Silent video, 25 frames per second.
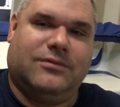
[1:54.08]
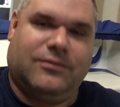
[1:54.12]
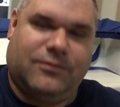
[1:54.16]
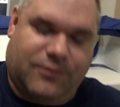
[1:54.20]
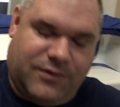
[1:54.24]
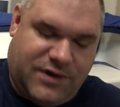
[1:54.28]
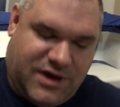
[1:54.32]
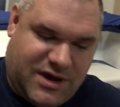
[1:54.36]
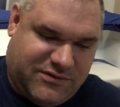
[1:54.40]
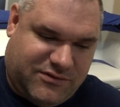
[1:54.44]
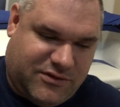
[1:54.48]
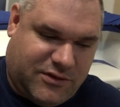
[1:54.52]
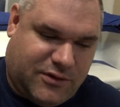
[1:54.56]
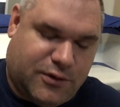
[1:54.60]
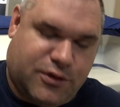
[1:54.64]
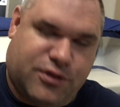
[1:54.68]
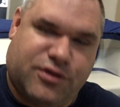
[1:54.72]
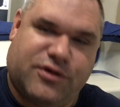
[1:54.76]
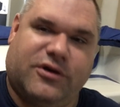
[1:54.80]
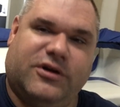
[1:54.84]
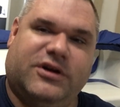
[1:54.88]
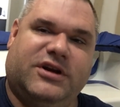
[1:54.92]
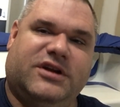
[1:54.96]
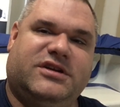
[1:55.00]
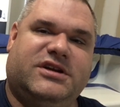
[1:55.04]
We have our
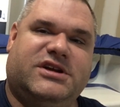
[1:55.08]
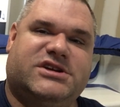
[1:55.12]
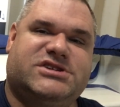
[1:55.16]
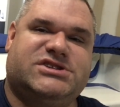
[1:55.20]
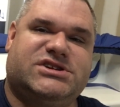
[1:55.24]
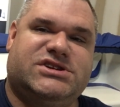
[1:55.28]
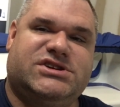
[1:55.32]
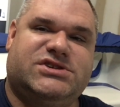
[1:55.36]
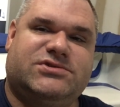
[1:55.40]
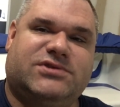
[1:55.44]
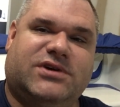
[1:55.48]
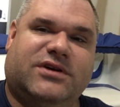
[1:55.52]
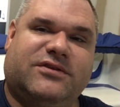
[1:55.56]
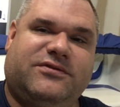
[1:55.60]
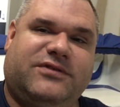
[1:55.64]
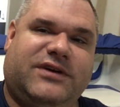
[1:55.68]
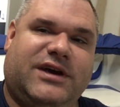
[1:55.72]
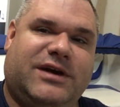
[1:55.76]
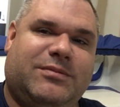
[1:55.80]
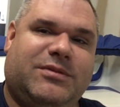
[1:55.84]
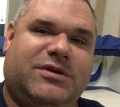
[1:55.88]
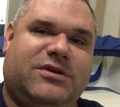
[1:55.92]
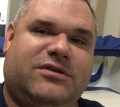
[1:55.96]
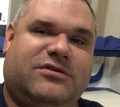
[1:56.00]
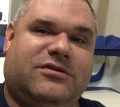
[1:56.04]
third addition to our
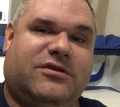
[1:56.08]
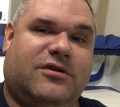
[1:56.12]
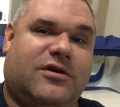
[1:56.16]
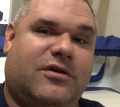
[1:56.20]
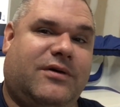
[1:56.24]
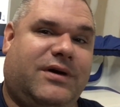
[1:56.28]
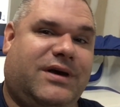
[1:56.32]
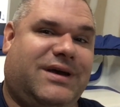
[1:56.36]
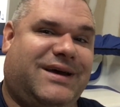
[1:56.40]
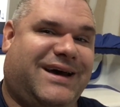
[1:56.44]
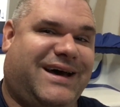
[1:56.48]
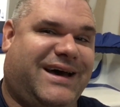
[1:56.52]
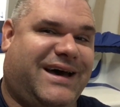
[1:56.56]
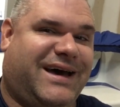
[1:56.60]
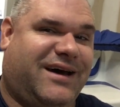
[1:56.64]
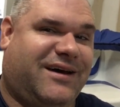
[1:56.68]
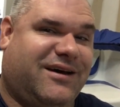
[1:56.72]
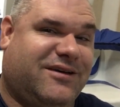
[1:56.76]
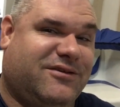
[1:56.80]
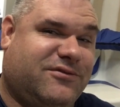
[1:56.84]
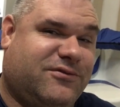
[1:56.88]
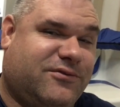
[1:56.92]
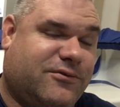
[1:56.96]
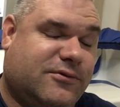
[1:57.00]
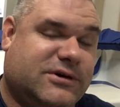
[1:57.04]
family, so
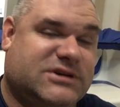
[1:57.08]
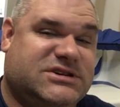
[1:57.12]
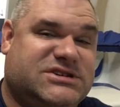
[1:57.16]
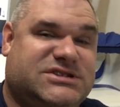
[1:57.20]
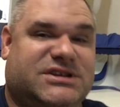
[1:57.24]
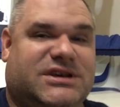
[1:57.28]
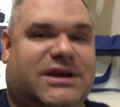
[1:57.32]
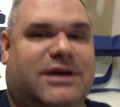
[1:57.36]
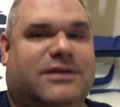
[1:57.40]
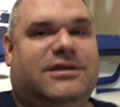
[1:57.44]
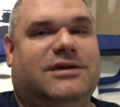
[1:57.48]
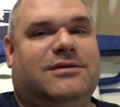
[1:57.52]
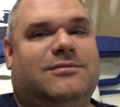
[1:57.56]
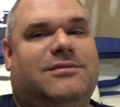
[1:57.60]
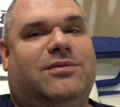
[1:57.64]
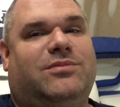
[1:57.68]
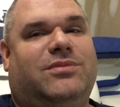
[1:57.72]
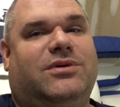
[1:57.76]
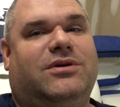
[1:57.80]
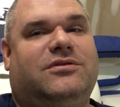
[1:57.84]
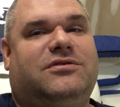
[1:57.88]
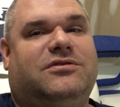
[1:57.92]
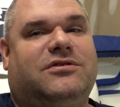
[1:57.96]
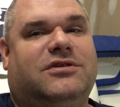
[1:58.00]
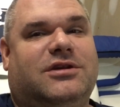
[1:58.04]
unfortunately I think my
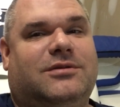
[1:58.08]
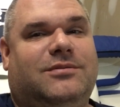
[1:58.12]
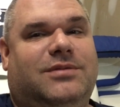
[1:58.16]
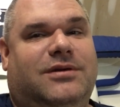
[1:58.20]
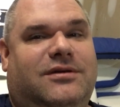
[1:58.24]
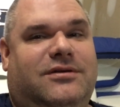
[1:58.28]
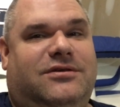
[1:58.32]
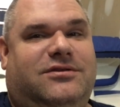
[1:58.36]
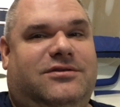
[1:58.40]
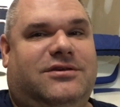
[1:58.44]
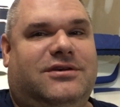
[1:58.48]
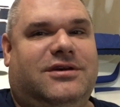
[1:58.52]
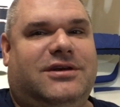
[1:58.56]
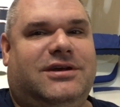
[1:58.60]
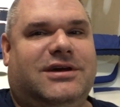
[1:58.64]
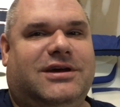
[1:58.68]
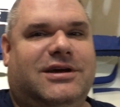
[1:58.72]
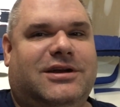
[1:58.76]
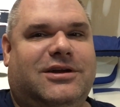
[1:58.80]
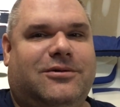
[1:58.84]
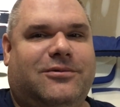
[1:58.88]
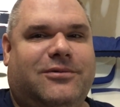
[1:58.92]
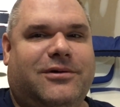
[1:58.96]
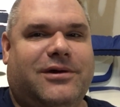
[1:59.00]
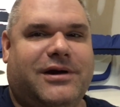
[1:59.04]
boat's going to be sitting in
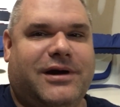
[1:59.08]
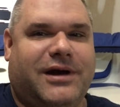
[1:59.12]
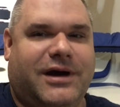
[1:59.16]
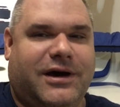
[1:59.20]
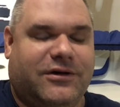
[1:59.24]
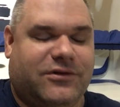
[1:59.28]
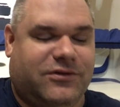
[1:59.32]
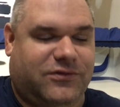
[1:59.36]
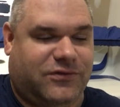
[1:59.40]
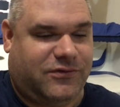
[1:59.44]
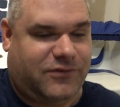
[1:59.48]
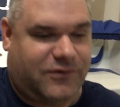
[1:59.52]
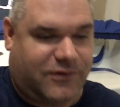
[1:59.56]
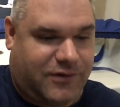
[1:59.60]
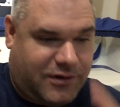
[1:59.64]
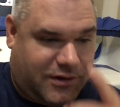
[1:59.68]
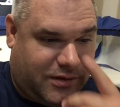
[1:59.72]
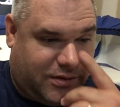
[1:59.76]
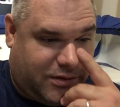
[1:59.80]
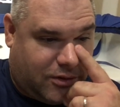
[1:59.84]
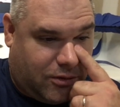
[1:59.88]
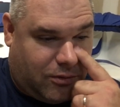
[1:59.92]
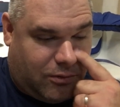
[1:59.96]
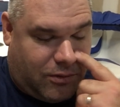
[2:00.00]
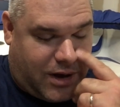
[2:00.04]
the warehouse for a
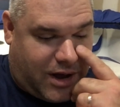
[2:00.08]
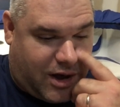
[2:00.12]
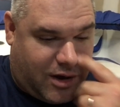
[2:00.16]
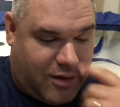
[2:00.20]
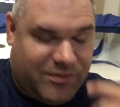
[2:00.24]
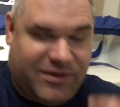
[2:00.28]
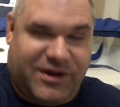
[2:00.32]
little while,